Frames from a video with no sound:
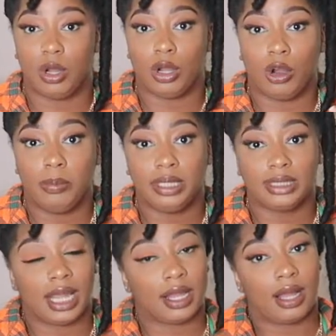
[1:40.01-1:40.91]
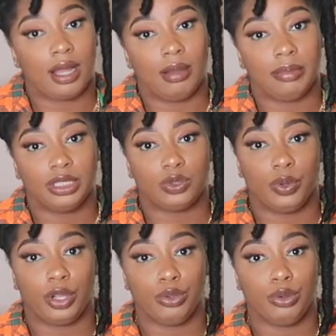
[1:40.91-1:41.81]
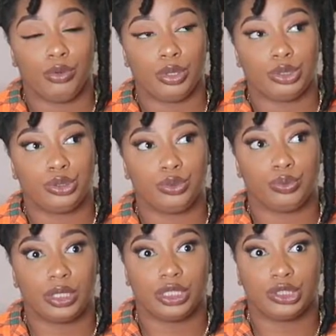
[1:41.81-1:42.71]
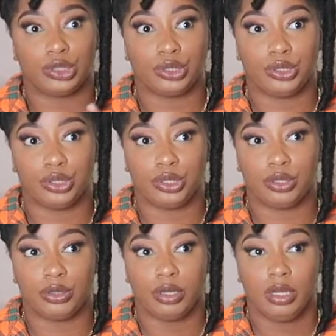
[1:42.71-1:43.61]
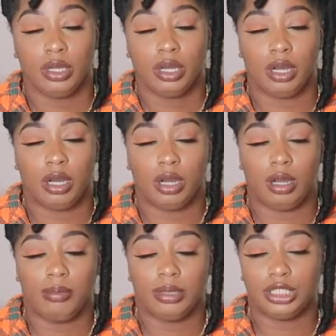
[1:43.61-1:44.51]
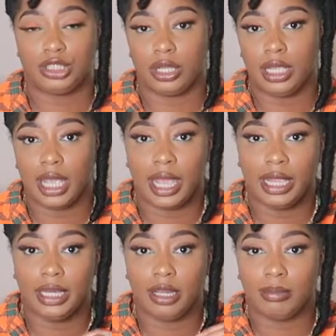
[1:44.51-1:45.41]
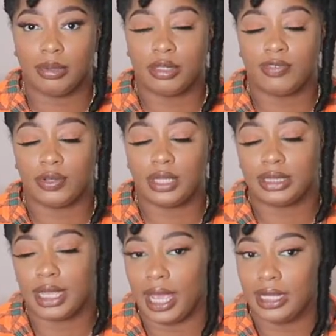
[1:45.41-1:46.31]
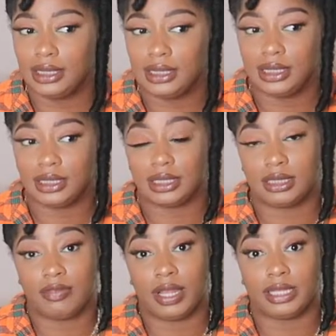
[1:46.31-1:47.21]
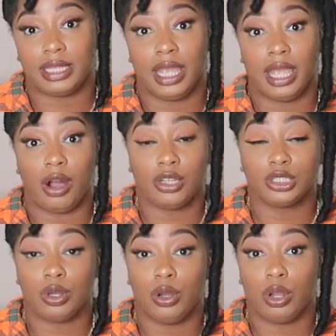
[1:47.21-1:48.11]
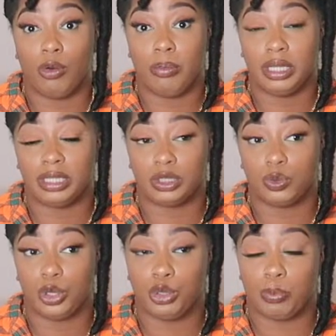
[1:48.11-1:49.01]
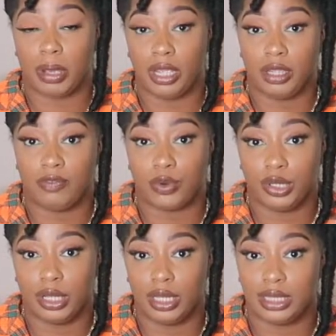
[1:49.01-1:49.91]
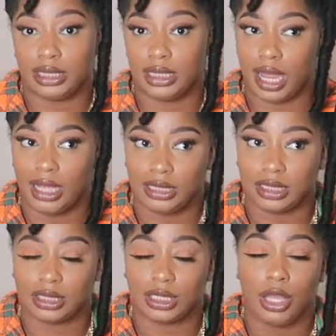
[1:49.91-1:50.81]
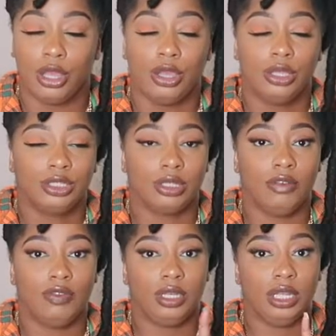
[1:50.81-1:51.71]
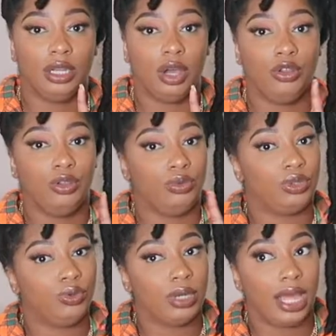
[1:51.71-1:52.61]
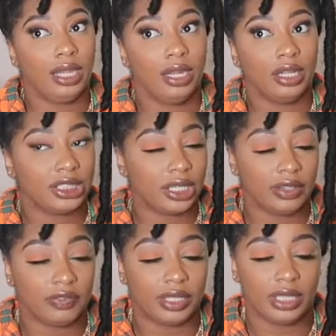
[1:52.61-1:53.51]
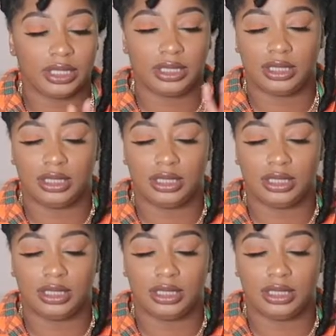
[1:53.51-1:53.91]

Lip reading: On gobiz.com is where you're going to register, get your EIN number for your taxes and stuff like that. Also on GoBiz is where you pay for your LLC license. So if you didn't know, you do not need an attorney for this.